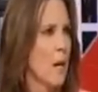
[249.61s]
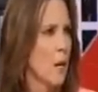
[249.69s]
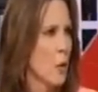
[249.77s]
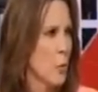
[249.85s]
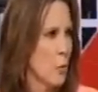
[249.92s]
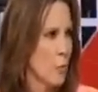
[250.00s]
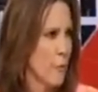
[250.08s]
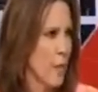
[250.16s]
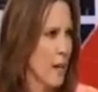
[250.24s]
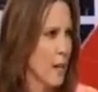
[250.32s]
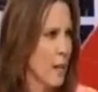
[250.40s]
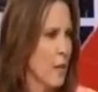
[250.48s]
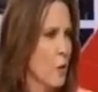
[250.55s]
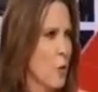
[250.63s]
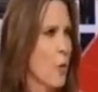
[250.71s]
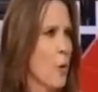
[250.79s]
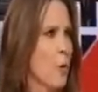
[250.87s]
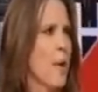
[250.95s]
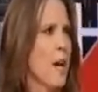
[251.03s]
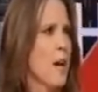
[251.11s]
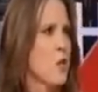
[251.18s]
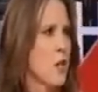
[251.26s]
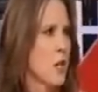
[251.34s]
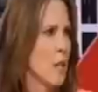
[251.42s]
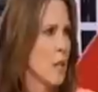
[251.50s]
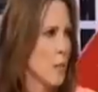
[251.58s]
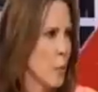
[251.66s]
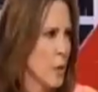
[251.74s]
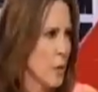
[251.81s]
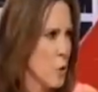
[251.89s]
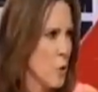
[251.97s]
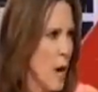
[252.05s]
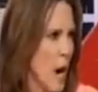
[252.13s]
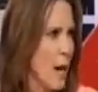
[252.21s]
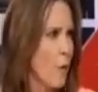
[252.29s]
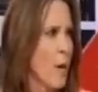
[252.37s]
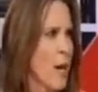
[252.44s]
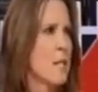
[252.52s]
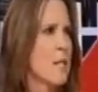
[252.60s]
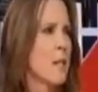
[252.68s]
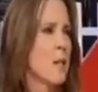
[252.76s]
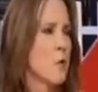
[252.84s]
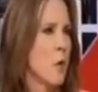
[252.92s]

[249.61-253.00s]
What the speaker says: you violated your probation, and that with the drag racing,